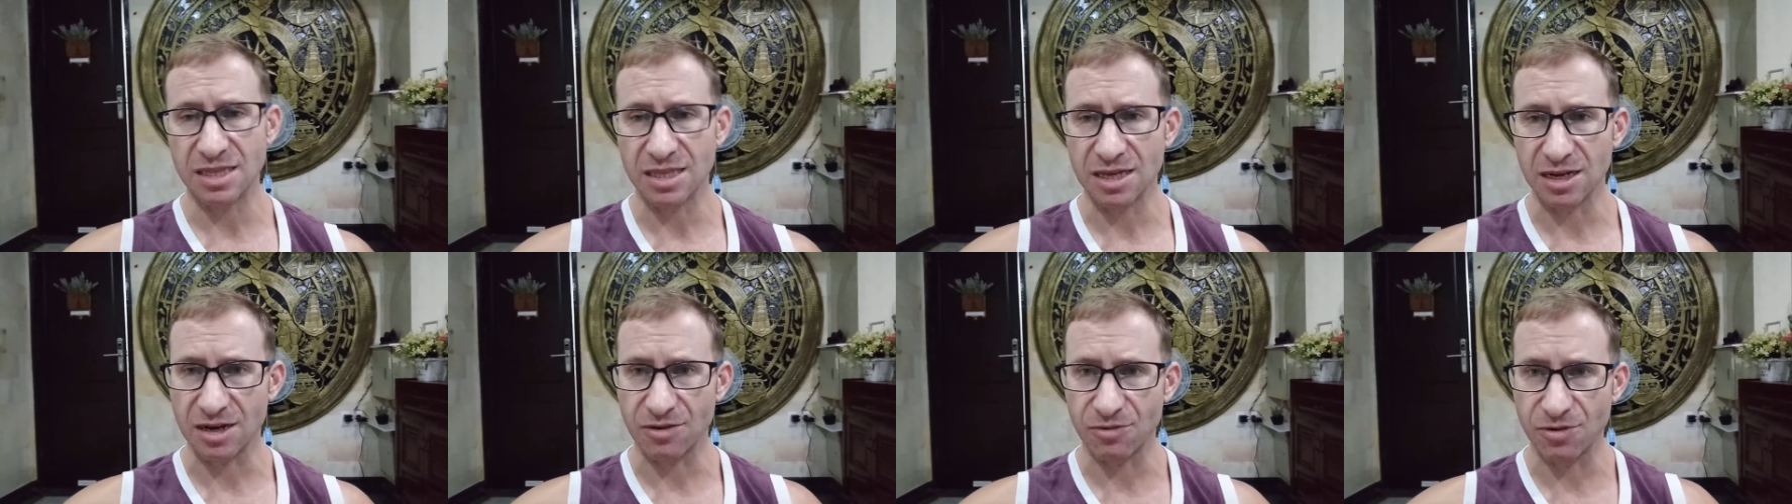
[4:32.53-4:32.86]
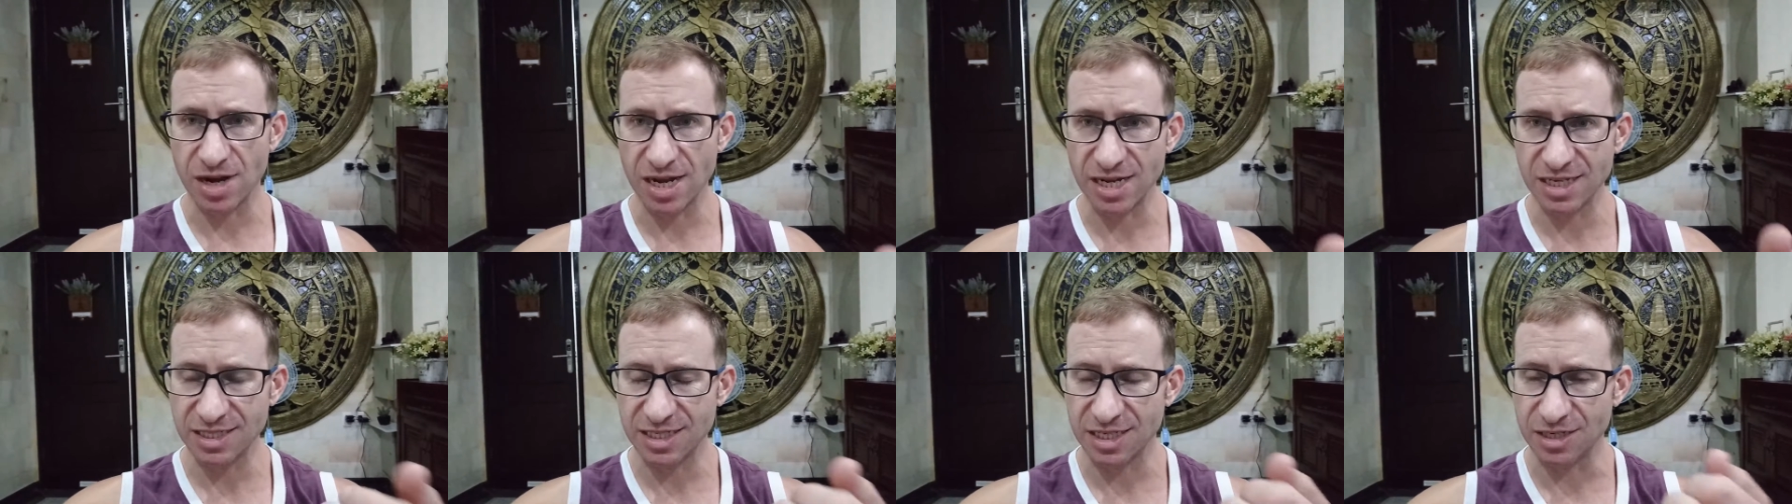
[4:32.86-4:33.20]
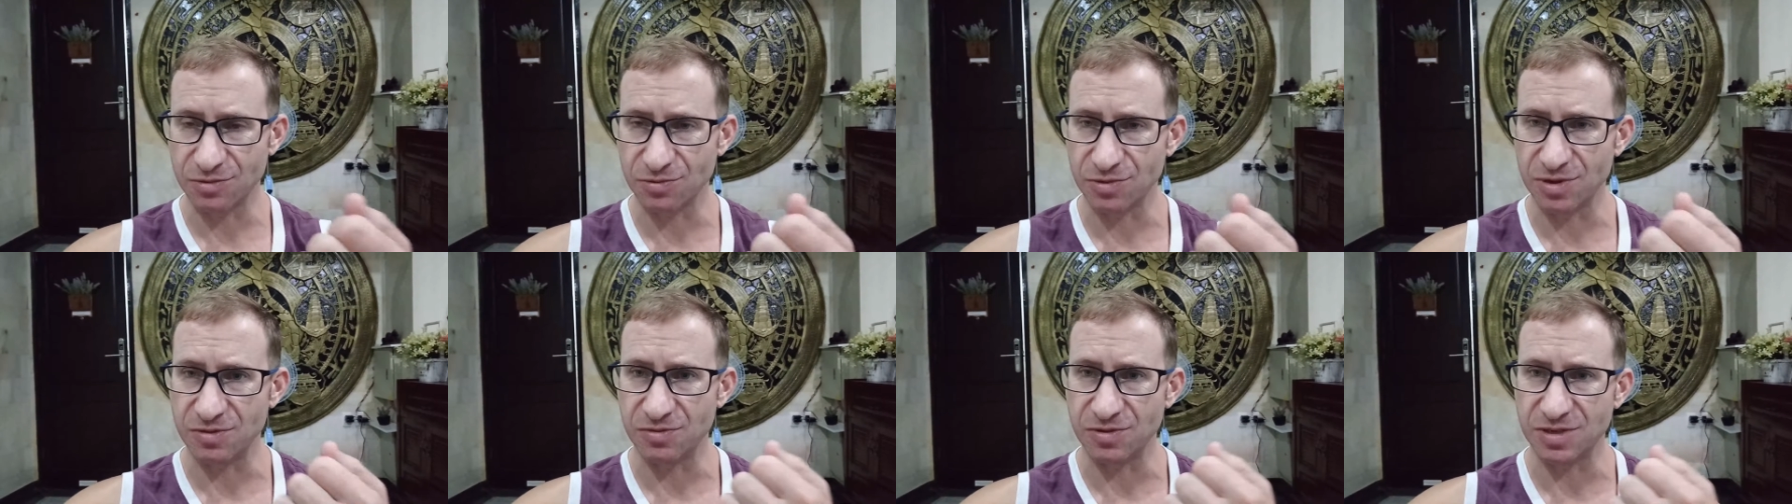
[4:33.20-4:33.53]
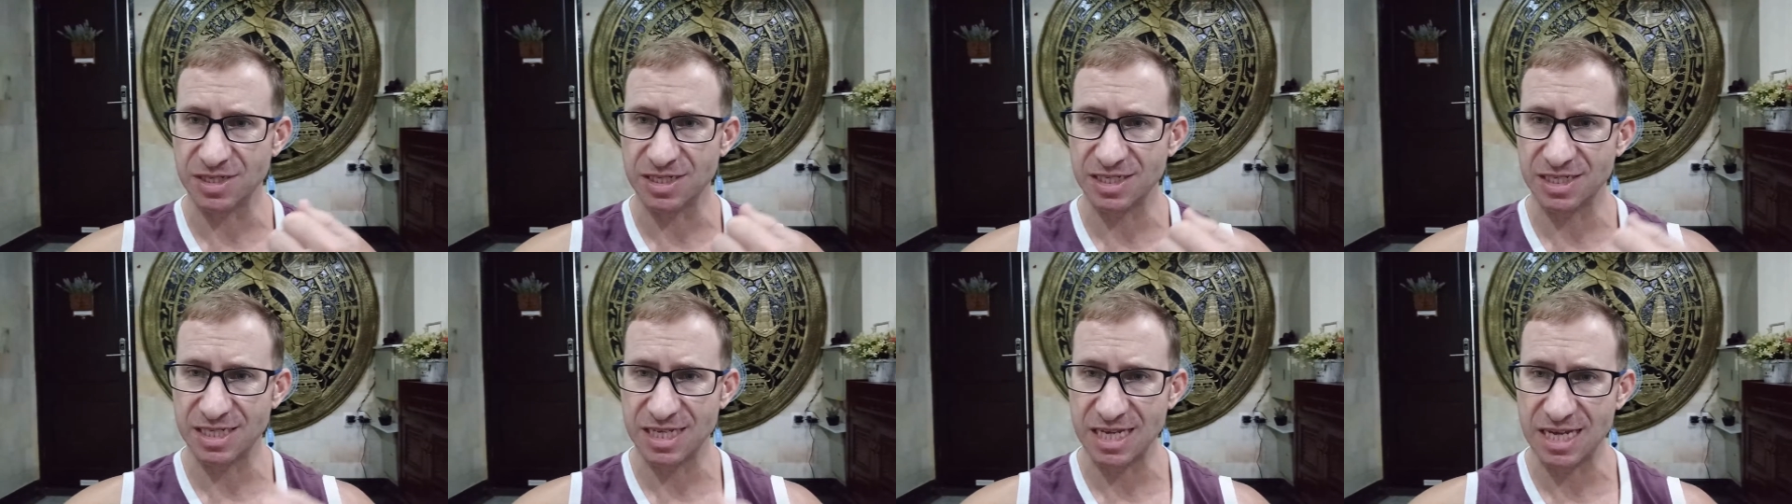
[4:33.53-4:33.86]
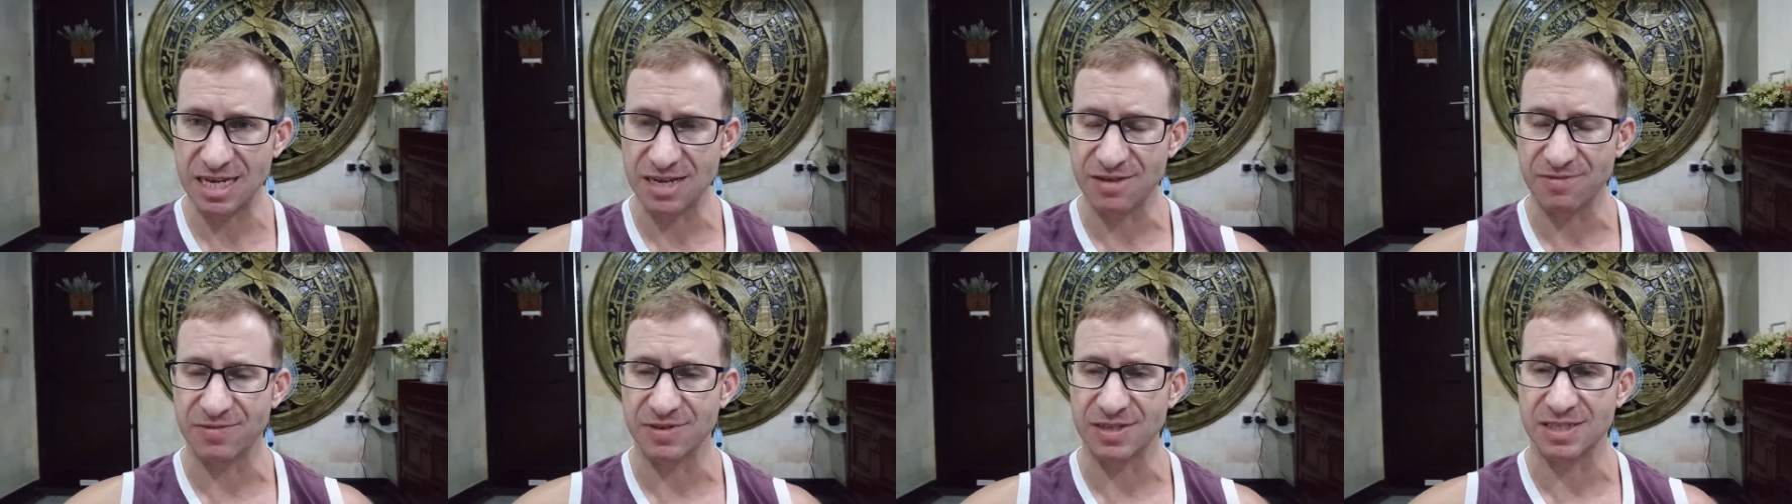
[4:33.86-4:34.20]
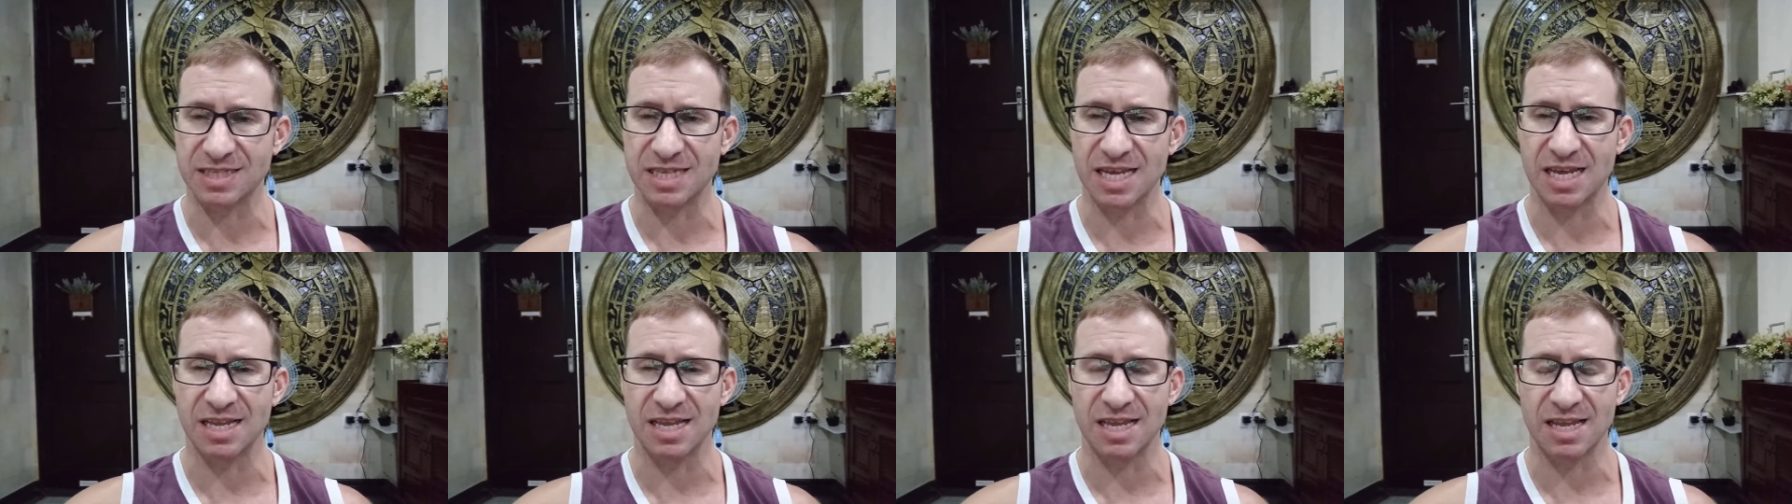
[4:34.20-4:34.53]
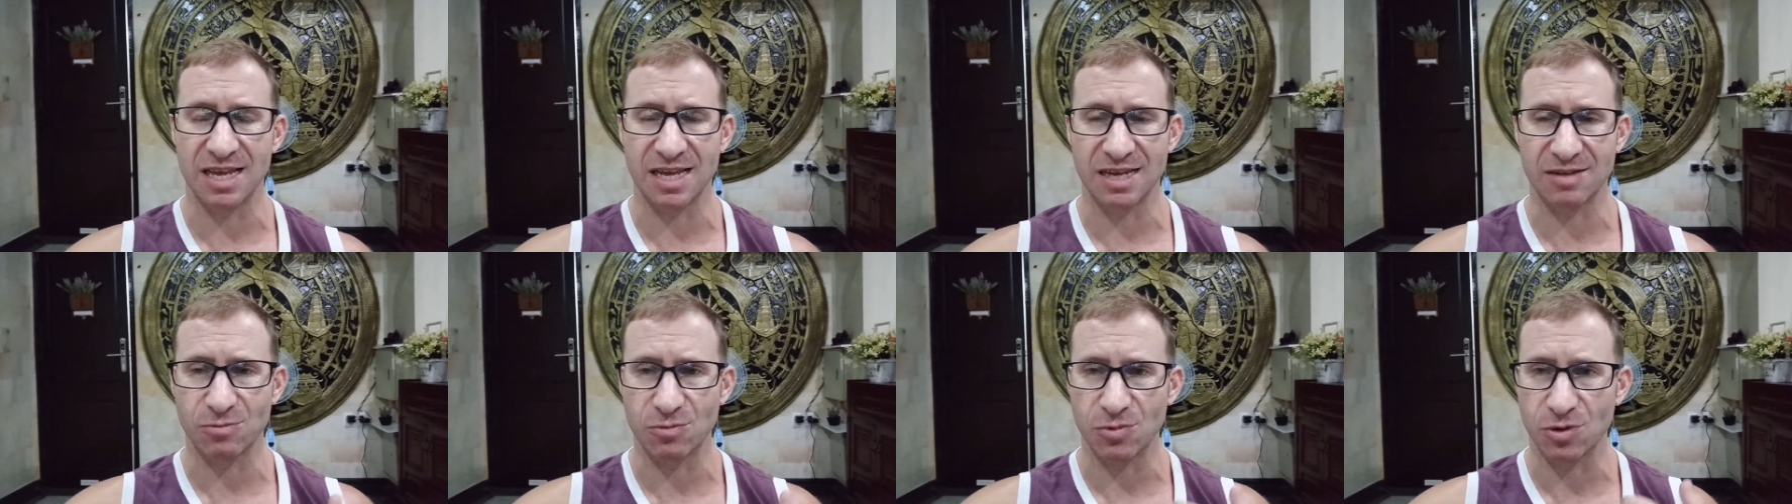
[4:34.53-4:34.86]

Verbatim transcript: The grace that we receive is then